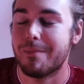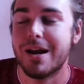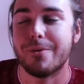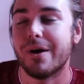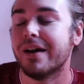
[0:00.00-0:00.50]

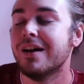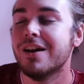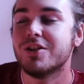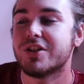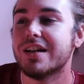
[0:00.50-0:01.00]
Anyway,
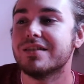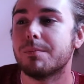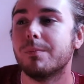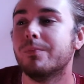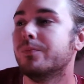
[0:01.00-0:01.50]
she ends
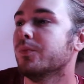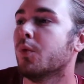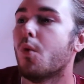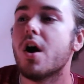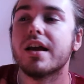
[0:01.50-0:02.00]
up
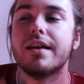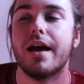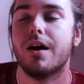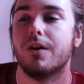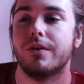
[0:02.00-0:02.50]
walking
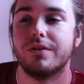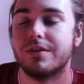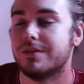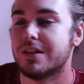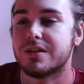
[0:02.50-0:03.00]
down
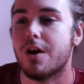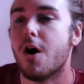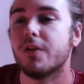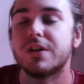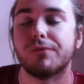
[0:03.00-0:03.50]

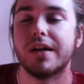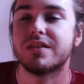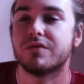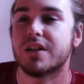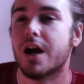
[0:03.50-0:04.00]
all these flights
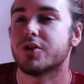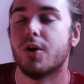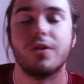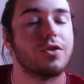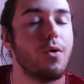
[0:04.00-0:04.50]
of stairs and
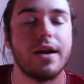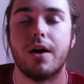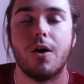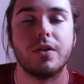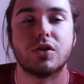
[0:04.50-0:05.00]
going down
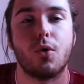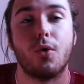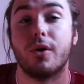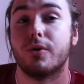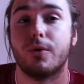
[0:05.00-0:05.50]
all these
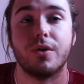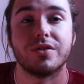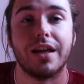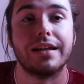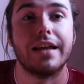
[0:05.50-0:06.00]
corridors.
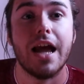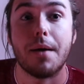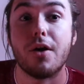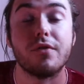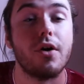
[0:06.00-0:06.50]
Like, damn, I
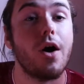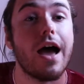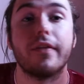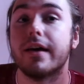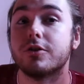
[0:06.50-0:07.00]
don't even know
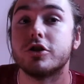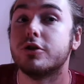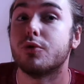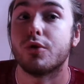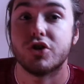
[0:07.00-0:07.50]
how the hell she
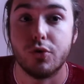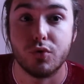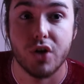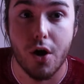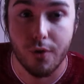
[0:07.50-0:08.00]
knew where she was
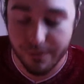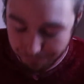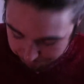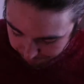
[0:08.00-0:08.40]
going.